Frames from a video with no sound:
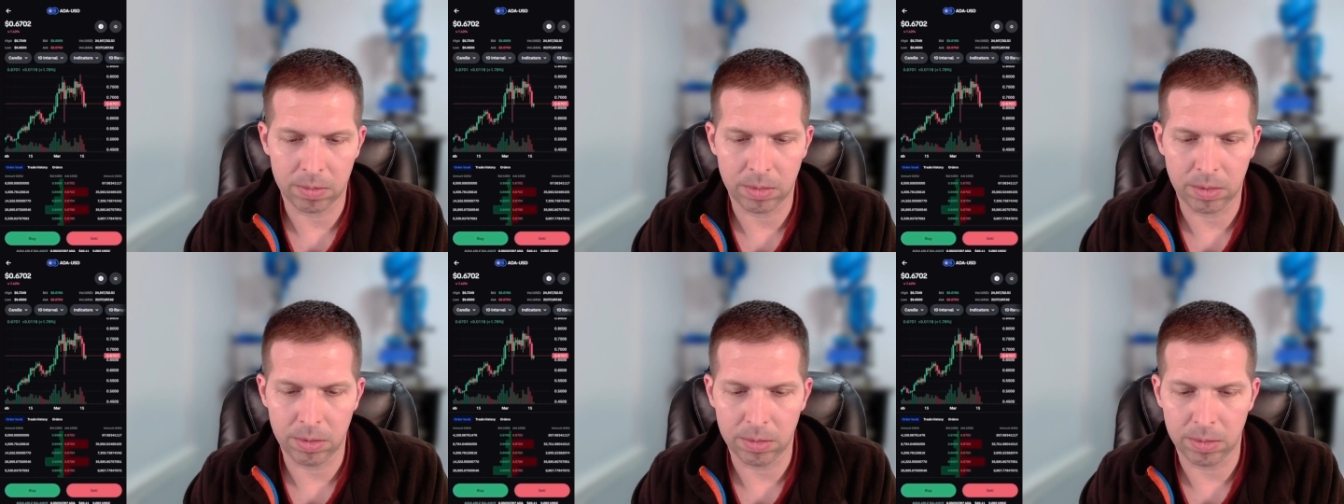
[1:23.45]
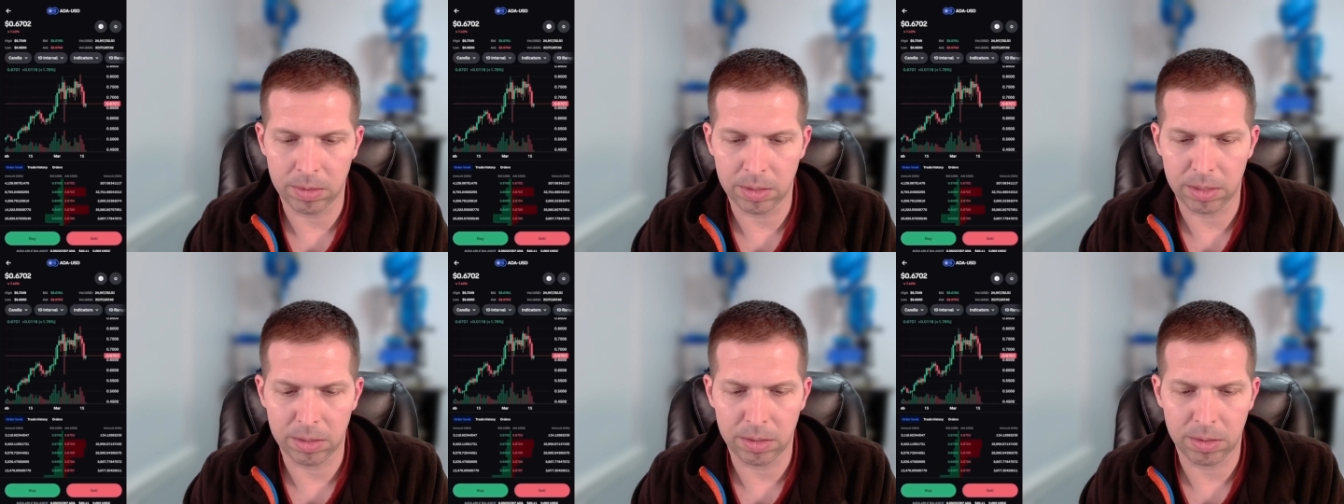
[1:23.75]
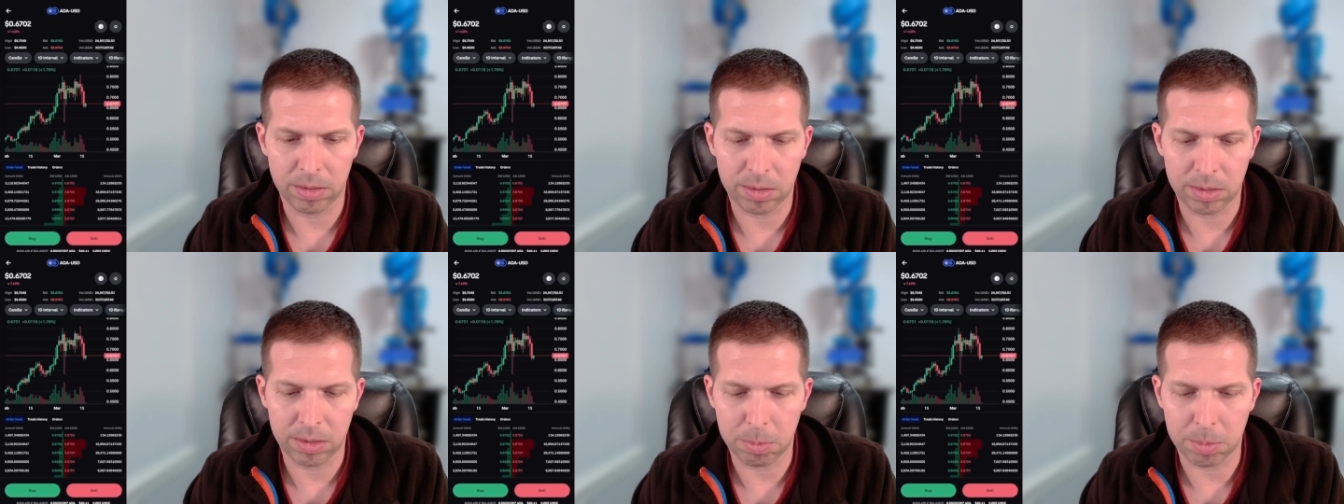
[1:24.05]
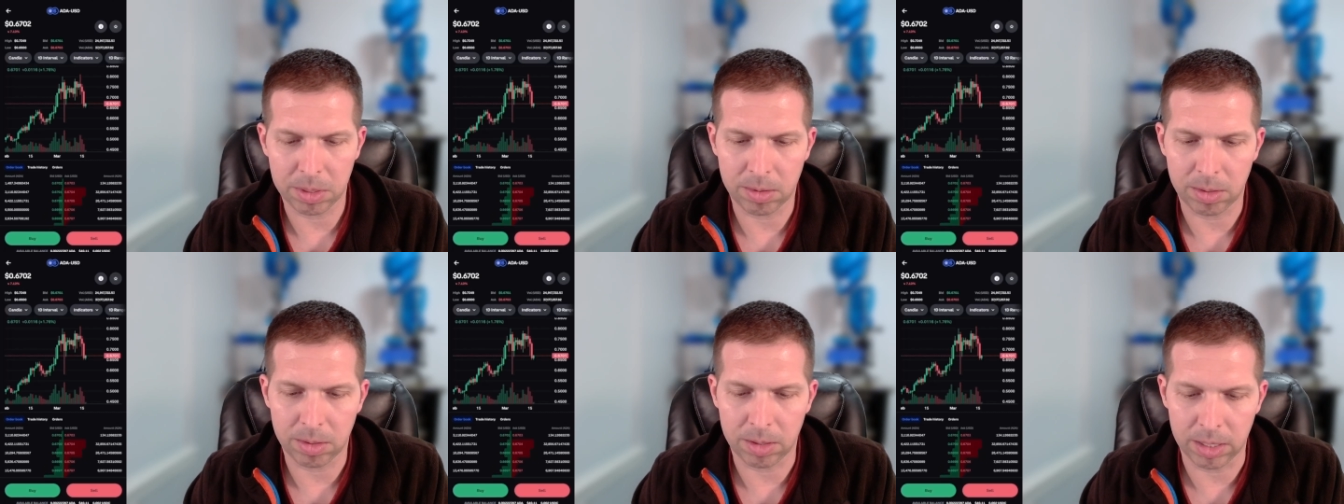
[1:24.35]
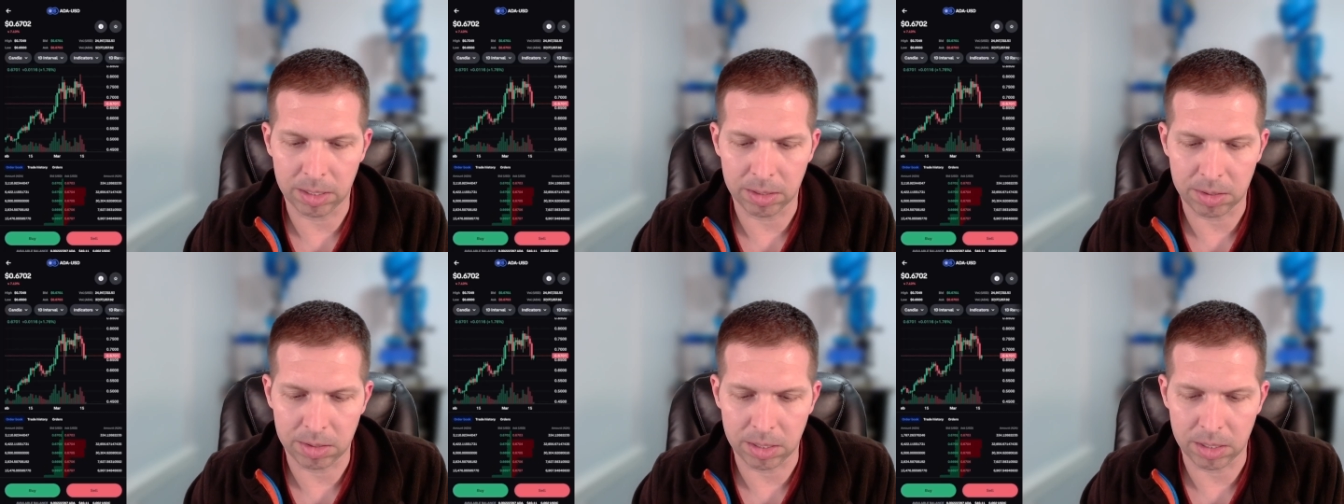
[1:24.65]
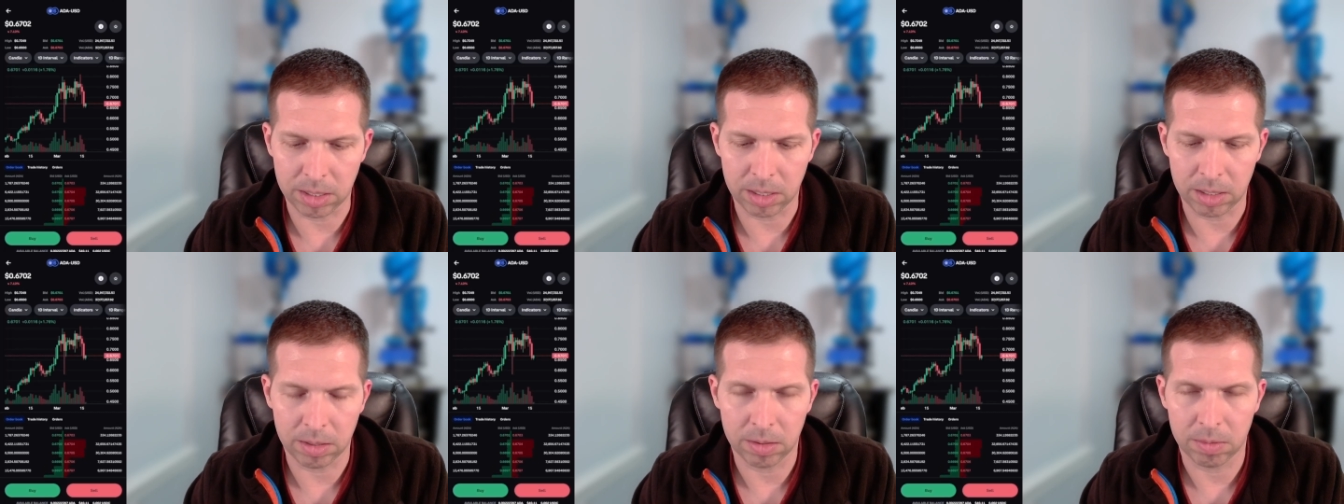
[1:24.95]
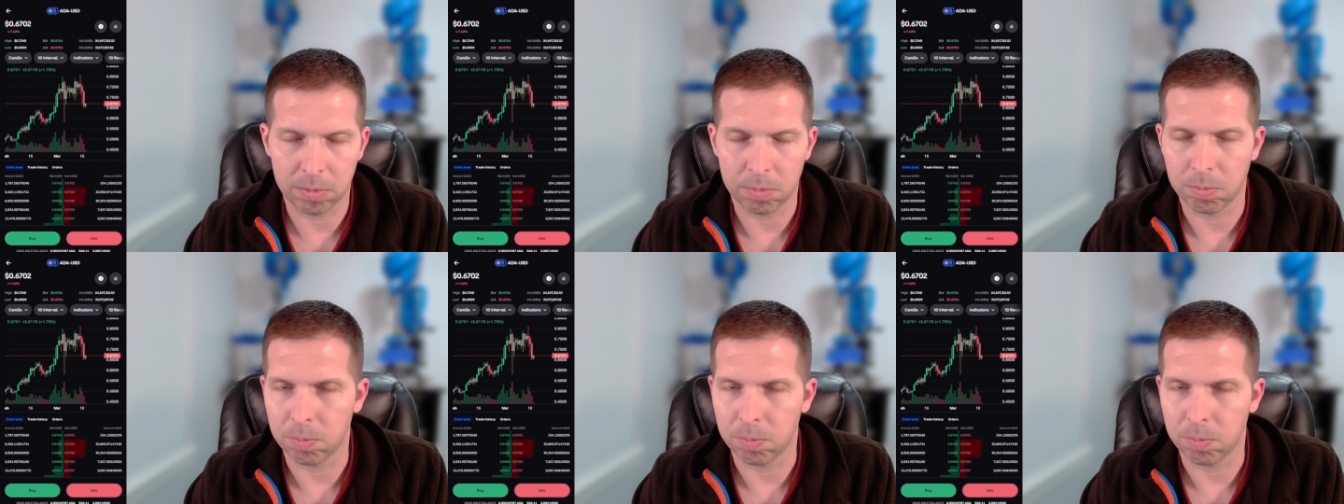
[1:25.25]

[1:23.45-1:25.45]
you, you see a bunch of things here.